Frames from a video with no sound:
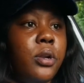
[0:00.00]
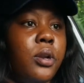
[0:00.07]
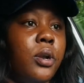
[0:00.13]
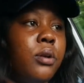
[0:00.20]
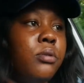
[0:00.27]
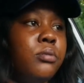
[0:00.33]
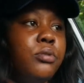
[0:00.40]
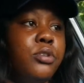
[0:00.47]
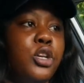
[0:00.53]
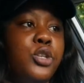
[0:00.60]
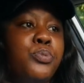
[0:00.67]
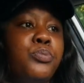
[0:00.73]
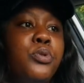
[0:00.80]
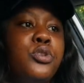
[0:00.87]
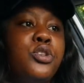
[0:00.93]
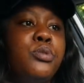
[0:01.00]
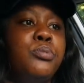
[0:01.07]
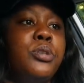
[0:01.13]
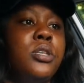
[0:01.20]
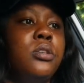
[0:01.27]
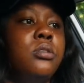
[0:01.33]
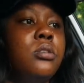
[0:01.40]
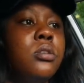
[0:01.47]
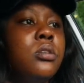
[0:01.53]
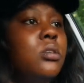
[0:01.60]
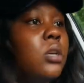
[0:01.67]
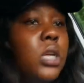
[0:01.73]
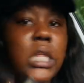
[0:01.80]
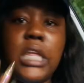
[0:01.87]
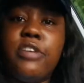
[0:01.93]
You know, you're supposed to be
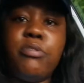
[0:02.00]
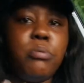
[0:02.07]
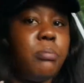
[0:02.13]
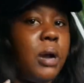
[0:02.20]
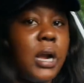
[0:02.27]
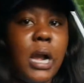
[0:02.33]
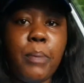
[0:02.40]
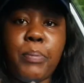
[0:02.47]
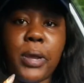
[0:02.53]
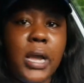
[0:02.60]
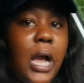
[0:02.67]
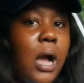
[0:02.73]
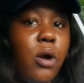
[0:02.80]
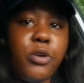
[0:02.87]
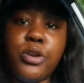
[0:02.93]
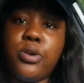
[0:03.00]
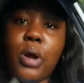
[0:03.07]
give me my cap and gown,